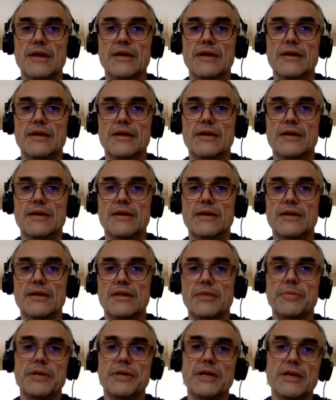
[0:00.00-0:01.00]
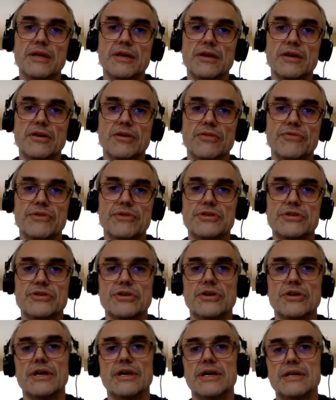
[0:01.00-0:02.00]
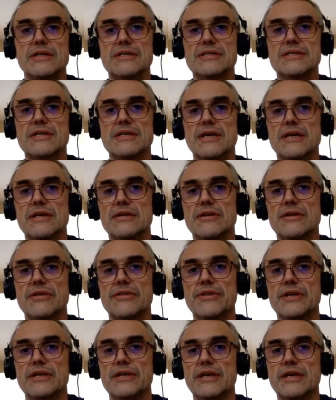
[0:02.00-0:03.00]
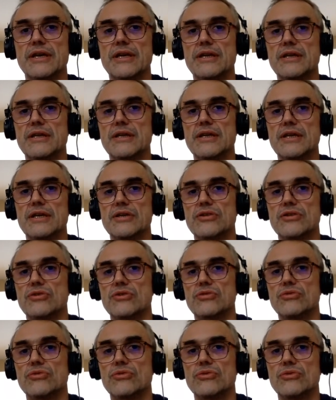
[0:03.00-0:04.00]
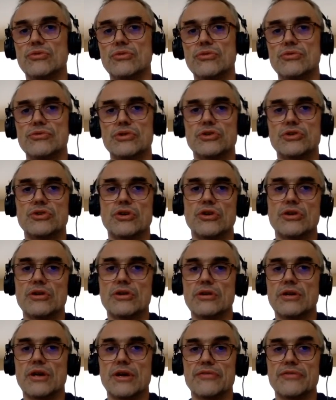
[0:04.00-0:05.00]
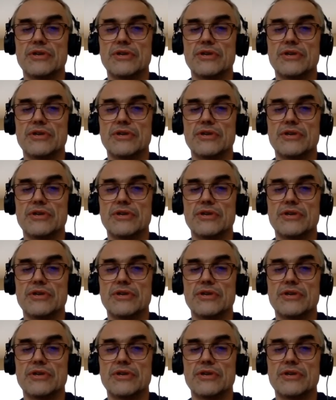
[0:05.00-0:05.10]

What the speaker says: In the beginning of this year, I decided that I needed to return after